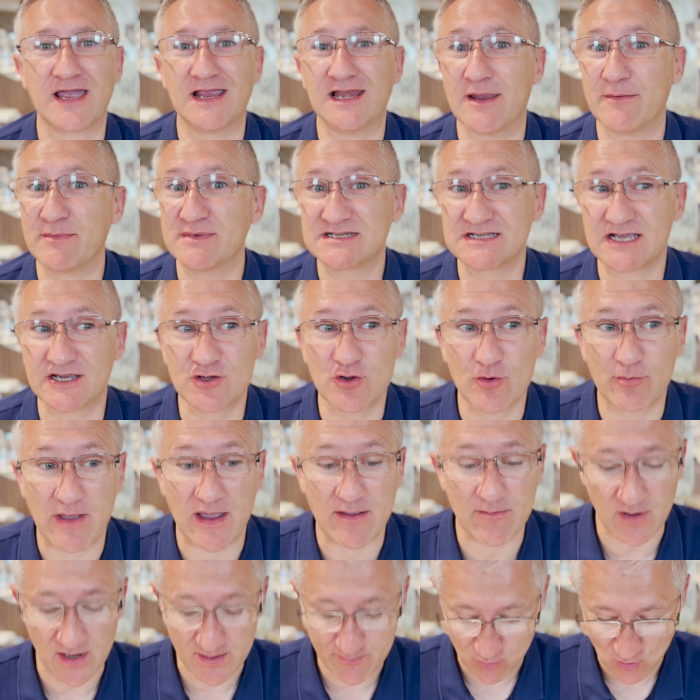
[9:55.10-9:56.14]
let me tell you about
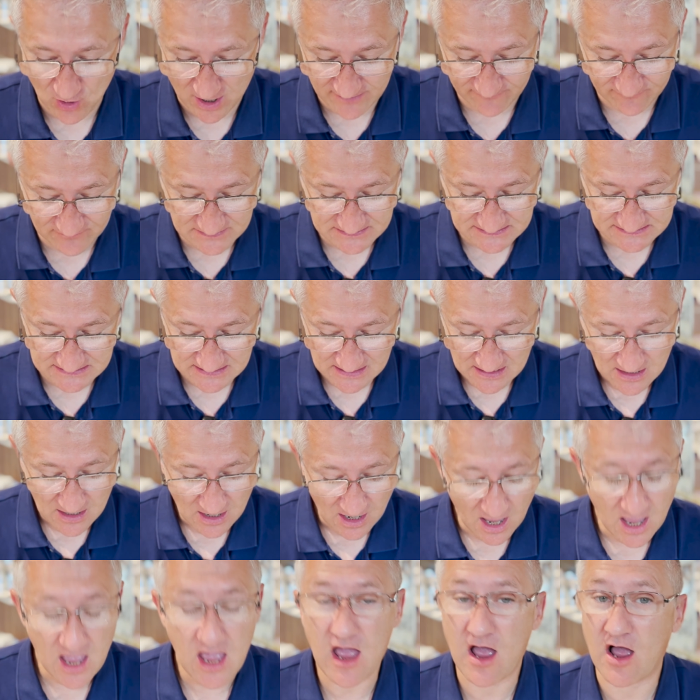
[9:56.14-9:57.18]
my breakfast.
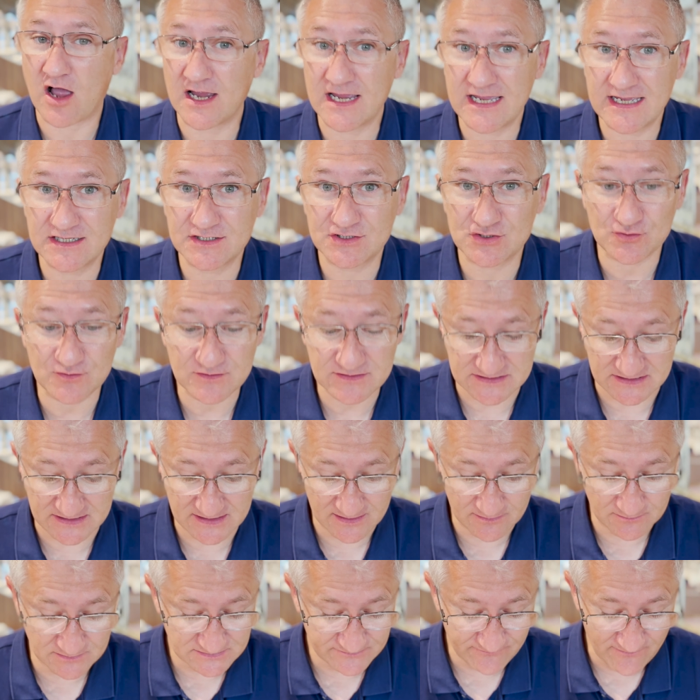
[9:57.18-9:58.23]
I enjoyed it. It
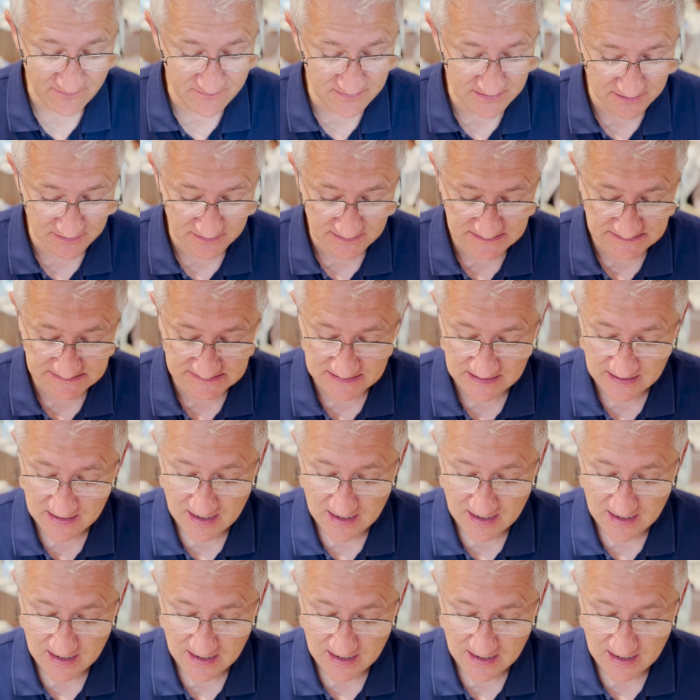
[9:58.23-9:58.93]
was very nice.